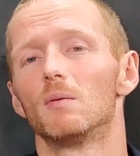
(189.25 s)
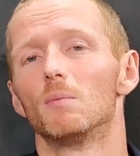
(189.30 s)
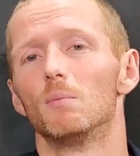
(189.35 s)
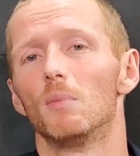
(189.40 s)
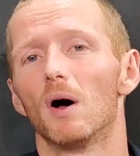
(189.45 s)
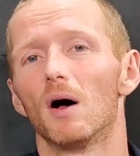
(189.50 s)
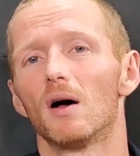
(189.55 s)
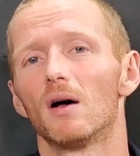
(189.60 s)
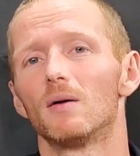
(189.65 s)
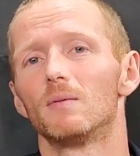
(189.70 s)

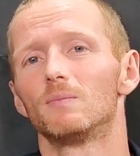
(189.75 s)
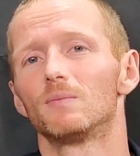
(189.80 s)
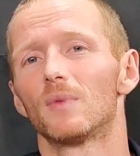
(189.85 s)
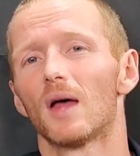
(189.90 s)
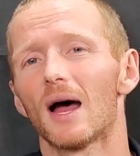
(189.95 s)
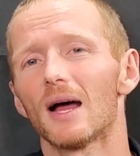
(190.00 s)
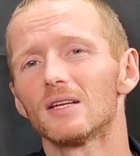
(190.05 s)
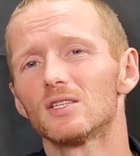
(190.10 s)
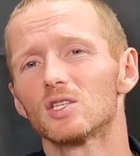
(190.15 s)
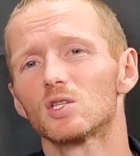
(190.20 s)
But
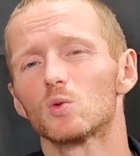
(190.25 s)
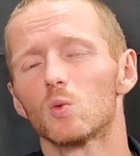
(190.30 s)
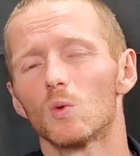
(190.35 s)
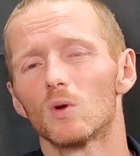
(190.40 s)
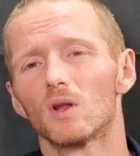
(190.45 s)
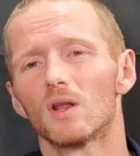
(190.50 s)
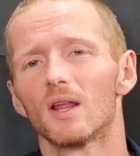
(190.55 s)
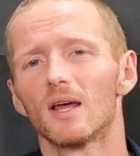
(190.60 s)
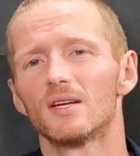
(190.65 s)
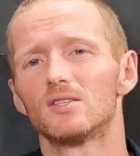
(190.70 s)
I just
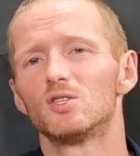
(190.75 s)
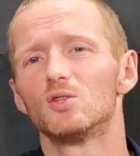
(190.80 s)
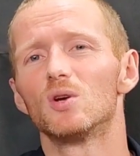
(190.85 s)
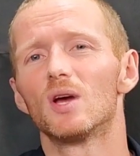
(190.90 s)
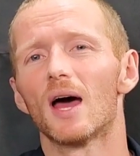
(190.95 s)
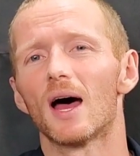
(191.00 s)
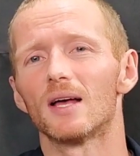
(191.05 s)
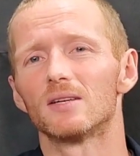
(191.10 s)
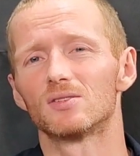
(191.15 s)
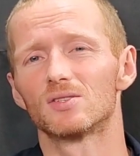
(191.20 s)
wanted to let you
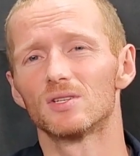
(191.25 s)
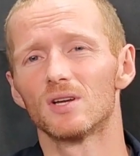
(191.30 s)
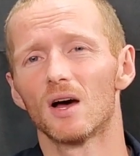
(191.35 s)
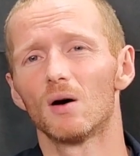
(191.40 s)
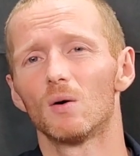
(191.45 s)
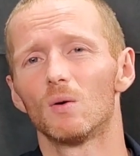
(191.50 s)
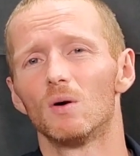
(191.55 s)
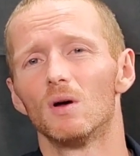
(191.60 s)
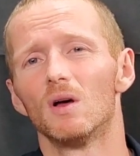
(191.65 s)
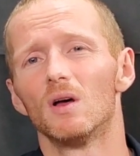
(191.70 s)
guys
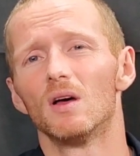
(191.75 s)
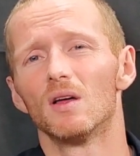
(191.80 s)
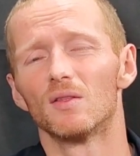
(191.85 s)
know